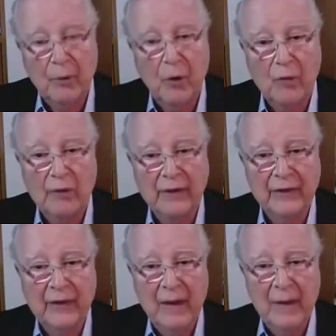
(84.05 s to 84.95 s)

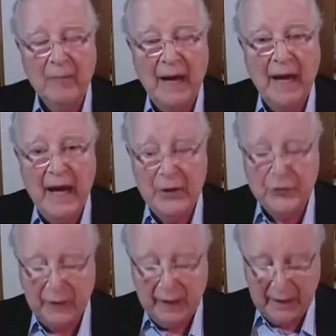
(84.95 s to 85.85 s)
progress by
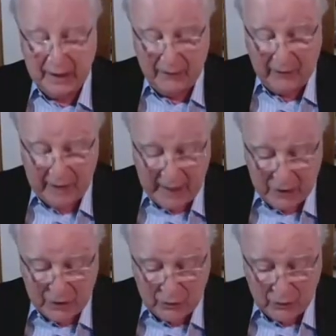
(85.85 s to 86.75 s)
entering the
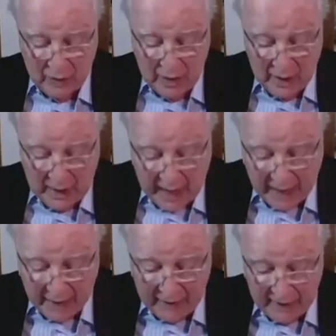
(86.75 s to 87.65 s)
financial
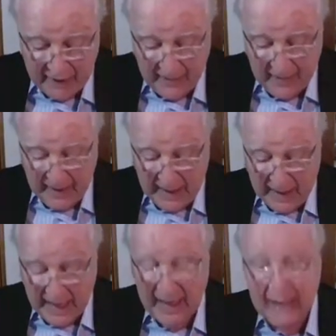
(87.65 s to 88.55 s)
area,
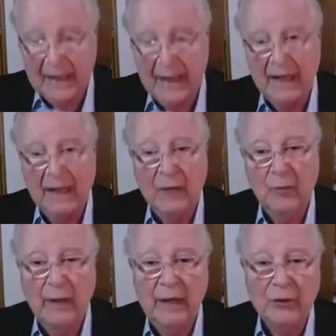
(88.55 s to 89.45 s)
and
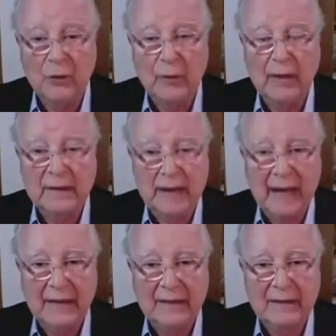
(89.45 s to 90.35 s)
we are doing
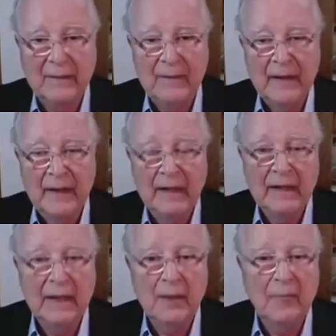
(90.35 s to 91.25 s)
that
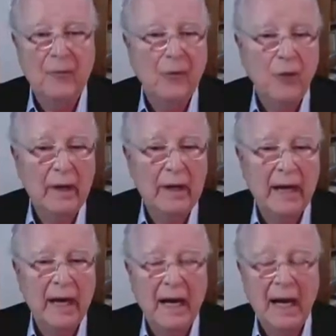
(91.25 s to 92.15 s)
in
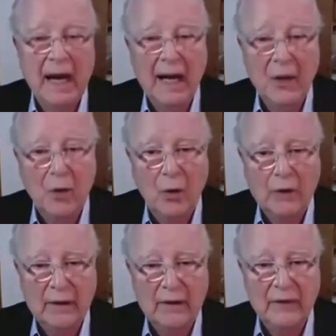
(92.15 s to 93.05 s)
fully
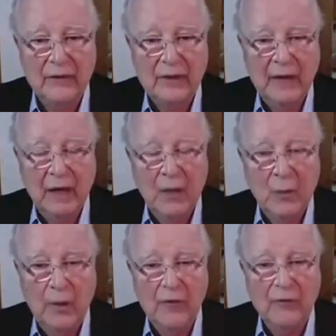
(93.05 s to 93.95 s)
accordance
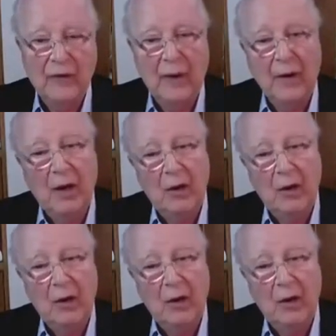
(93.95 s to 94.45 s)
with our